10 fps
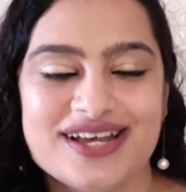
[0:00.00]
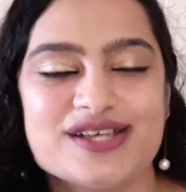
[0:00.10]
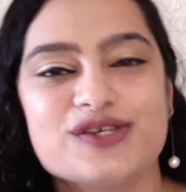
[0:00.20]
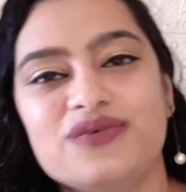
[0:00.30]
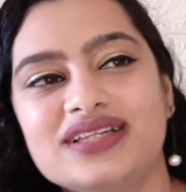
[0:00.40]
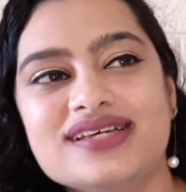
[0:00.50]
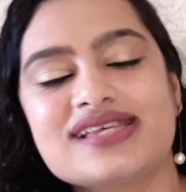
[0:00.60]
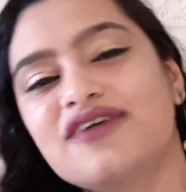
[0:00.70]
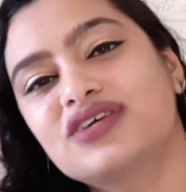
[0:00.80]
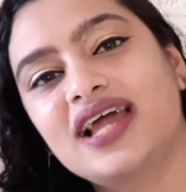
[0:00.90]
So with this,
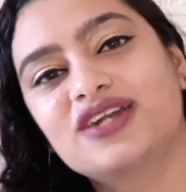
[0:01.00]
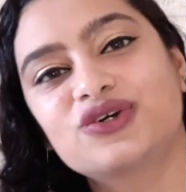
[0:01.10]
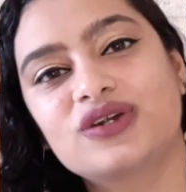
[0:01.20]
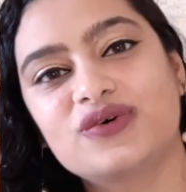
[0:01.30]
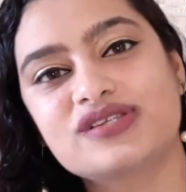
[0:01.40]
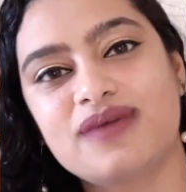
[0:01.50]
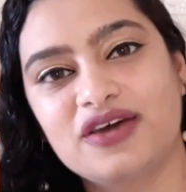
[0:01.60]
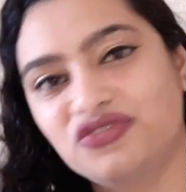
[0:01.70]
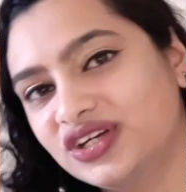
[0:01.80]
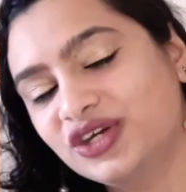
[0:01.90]
I would like to close
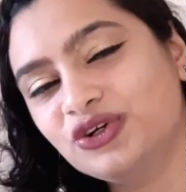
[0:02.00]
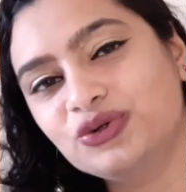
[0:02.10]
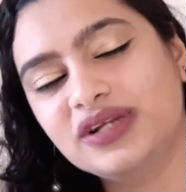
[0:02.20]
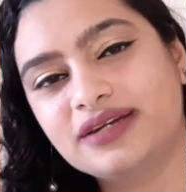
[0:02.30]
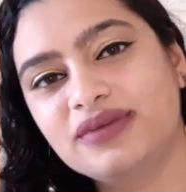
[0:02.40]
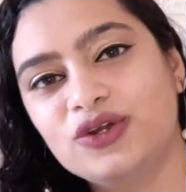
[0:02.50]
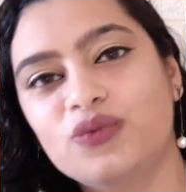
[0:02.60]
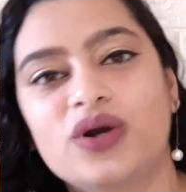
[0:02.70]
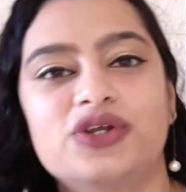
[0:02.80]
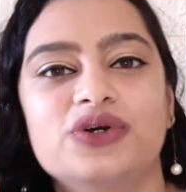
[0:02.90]
my video. Do let me know
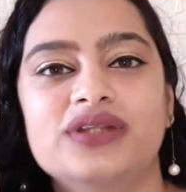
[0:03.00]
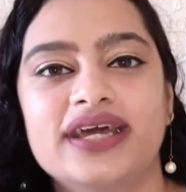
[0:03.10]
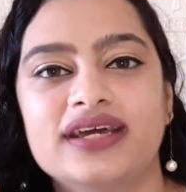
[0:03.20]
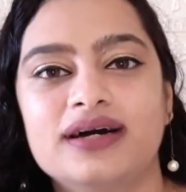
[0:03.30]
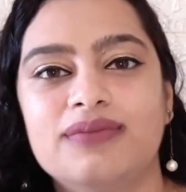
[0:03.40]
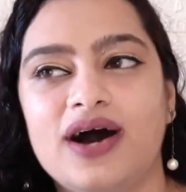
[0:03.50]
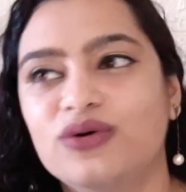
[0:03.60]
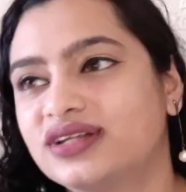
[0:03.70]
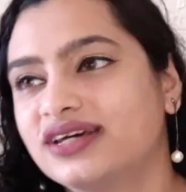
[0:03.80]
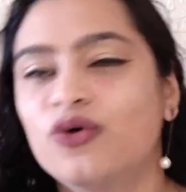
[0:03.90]
what do you think
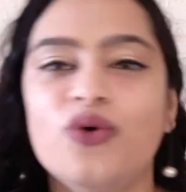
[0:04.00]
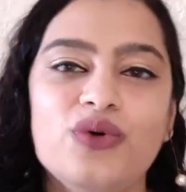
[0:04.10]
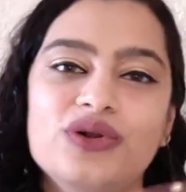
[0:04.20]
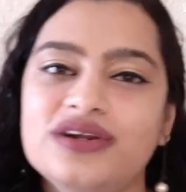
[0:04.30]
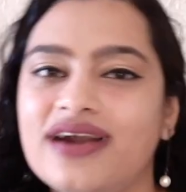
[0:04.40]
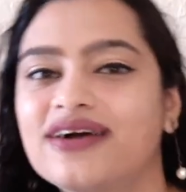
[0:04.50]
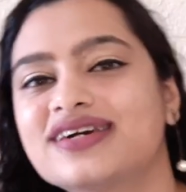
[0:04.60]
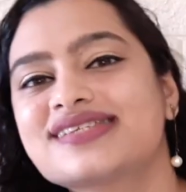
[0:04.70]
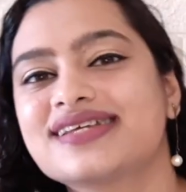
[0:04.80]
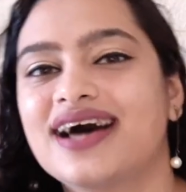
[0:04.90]
about the whole
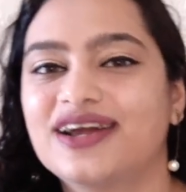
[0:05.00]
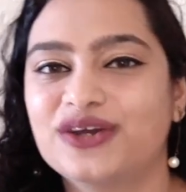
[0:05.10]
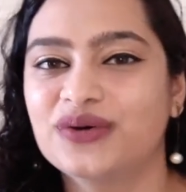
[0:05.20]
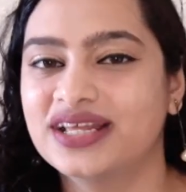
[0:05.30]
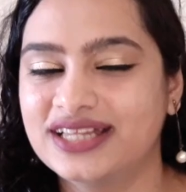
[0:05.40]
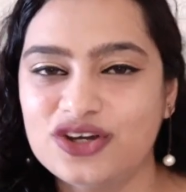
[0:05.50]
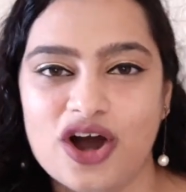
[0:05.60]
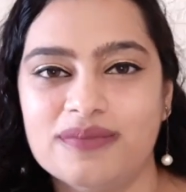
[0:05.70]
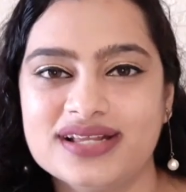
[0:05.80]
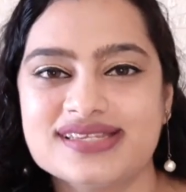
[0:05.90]
crowning scenario in the
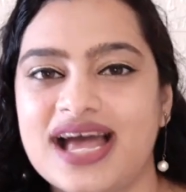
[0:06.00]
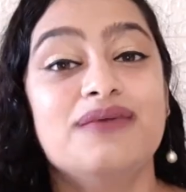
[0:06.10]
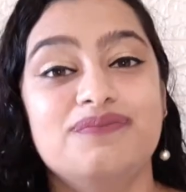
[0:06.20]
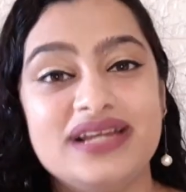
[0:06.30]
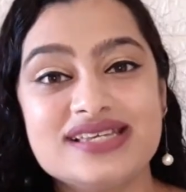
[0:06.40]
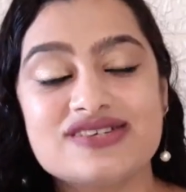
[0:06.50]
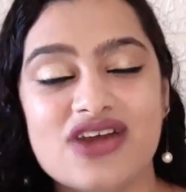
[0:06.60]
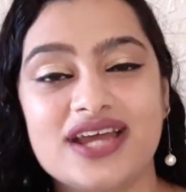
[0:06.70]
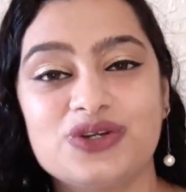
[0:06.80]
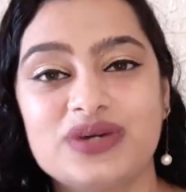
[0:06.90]
comments, and please
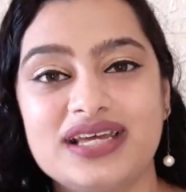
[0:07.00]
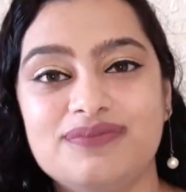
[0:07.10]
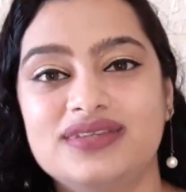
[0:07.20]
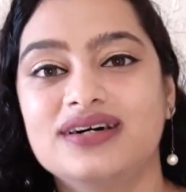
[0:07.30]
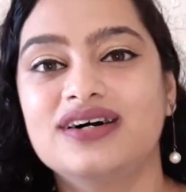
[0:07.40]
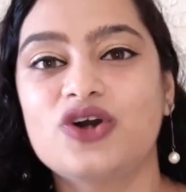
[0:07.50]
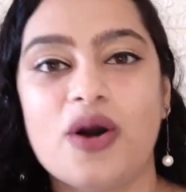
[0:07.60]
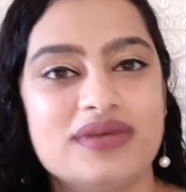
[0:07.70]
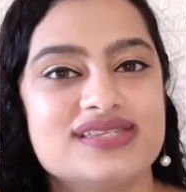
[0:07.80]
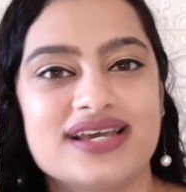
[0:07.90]
try to keep the
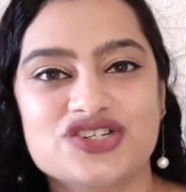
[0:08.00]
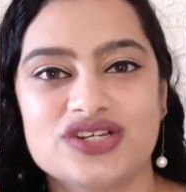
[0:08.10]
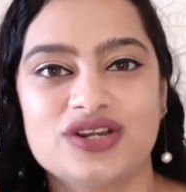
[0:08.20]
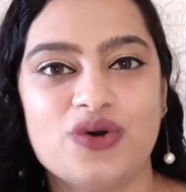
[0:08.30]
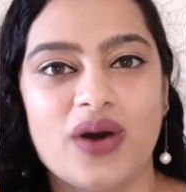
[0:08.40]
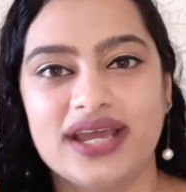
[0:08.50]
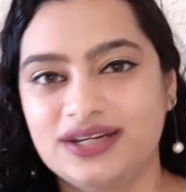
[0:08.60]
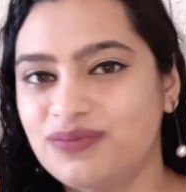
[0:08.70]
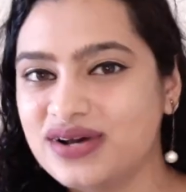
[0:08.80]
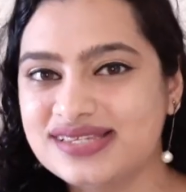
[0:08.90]
comment section quite
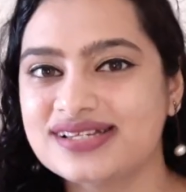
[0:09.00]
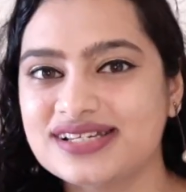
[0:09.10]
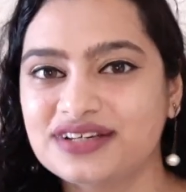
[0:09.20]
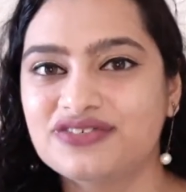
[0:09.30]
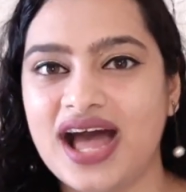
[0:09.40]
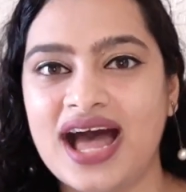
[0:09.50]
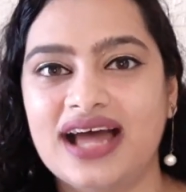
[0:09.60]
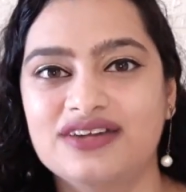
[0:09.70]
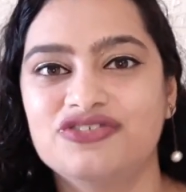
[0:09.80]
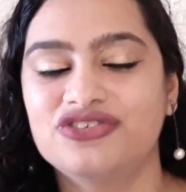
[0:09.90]
positive
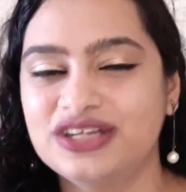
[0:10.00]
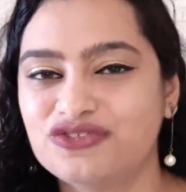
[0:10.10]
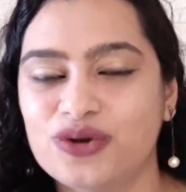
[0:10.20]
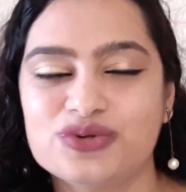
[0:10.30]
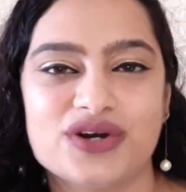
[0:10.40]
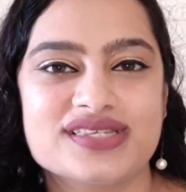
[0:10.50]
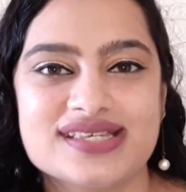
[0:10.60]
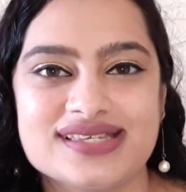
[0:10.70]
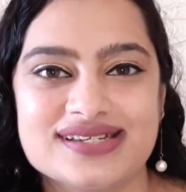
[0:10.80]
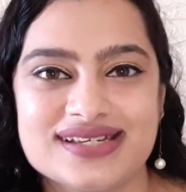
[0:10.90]
and free from
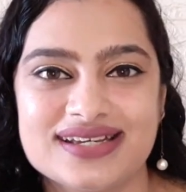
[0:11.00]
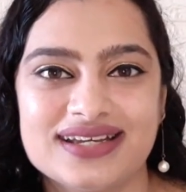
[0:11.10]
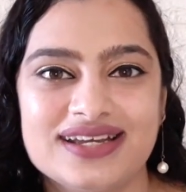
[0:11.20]
toxicity.